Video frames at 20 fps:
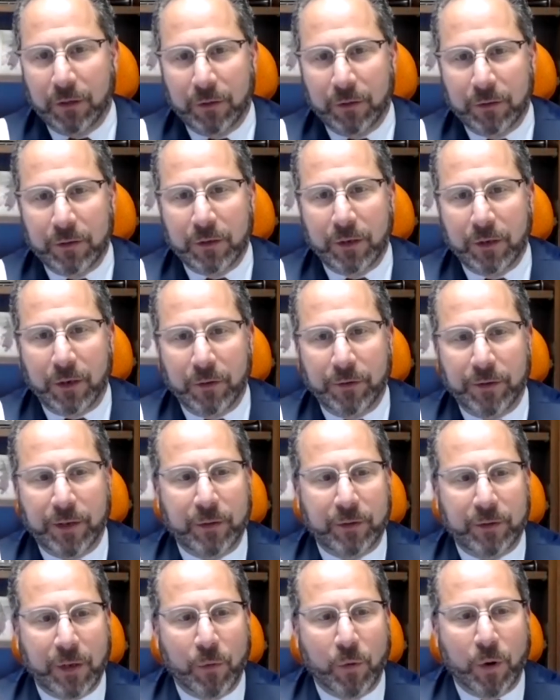
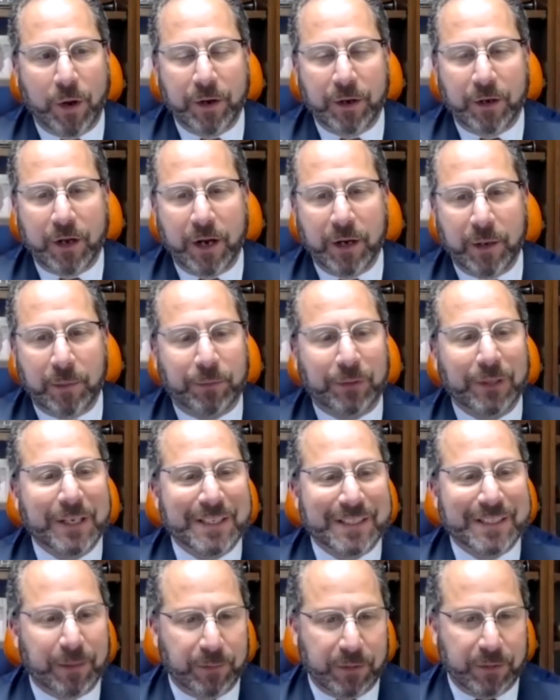they want to kind of
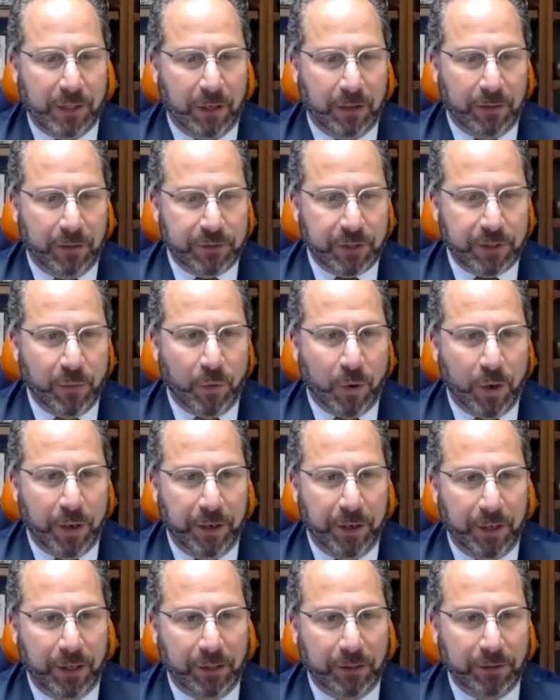please themselves. They want
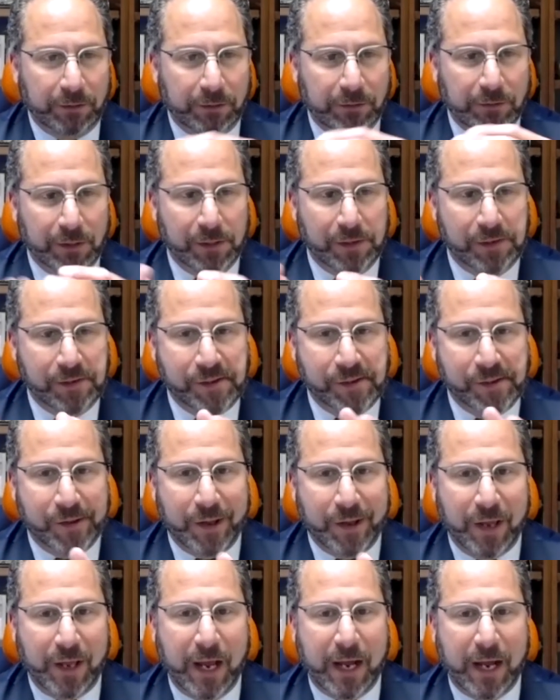to
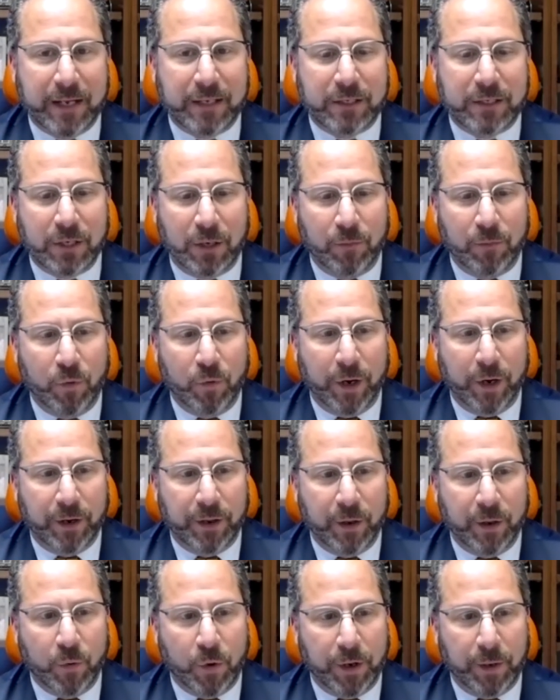get somewhere.
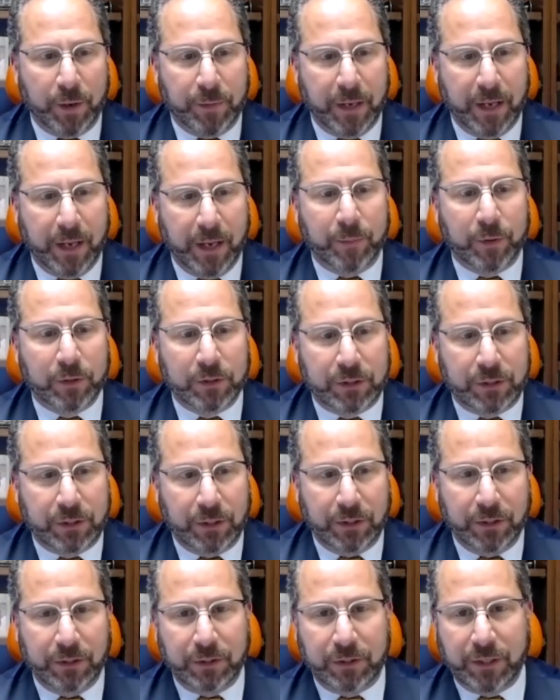They want to be able
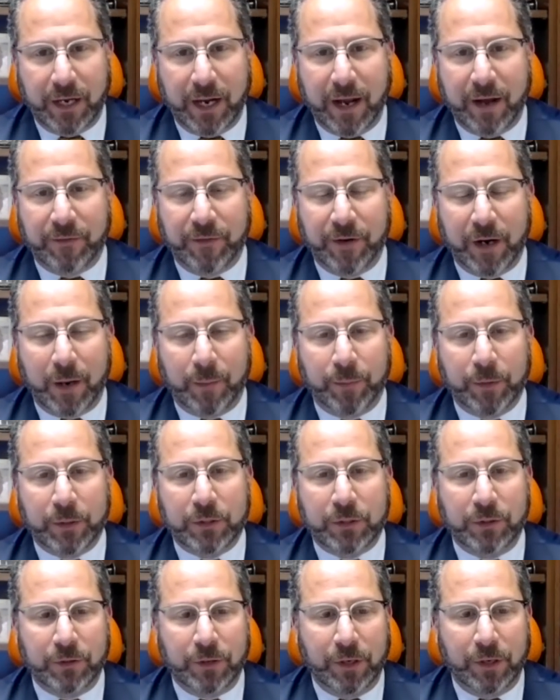to have an
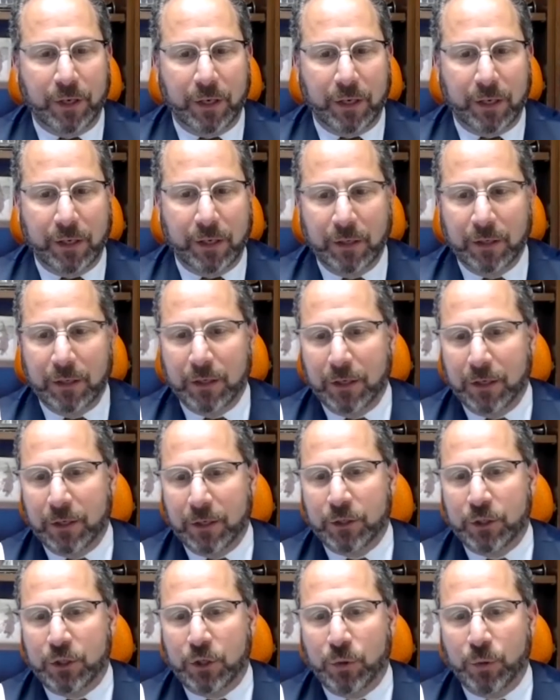opportunity
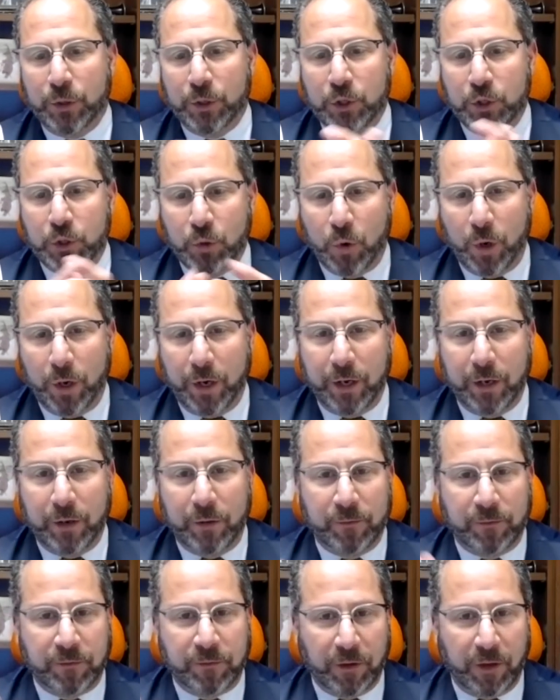to enjoy,
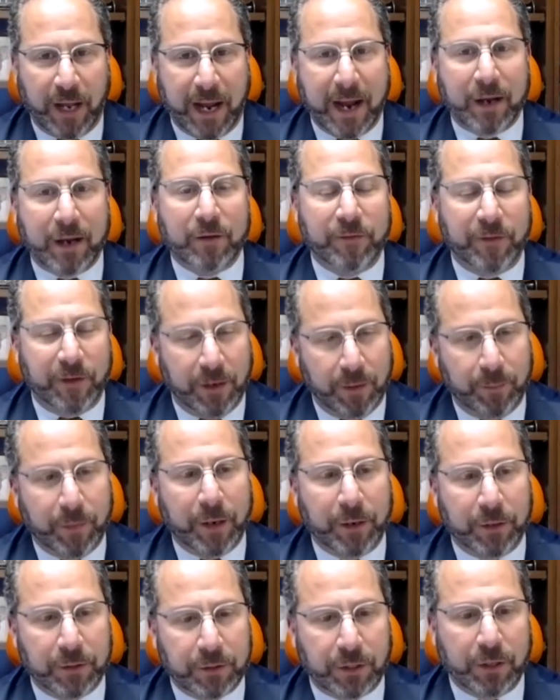for lack of any
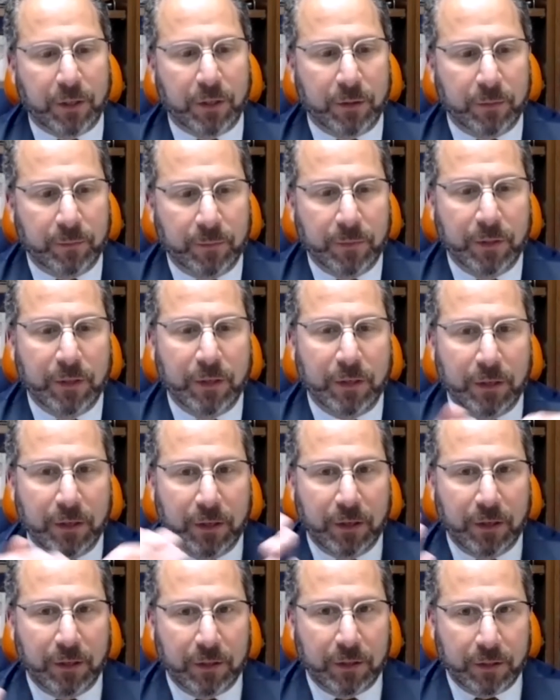better term,
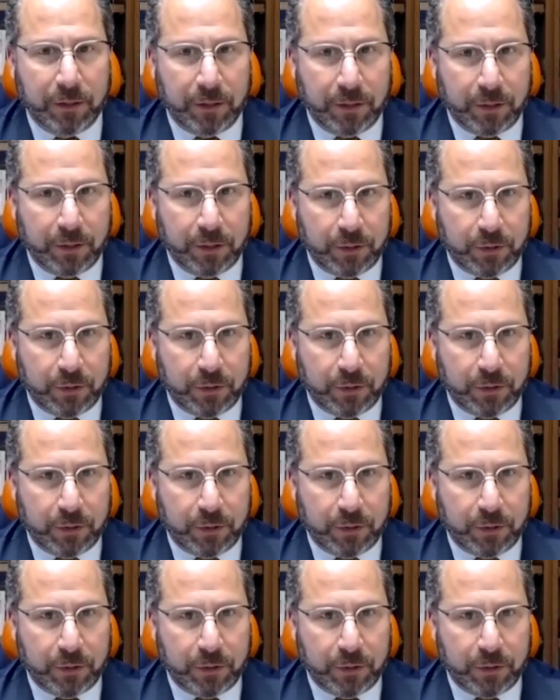the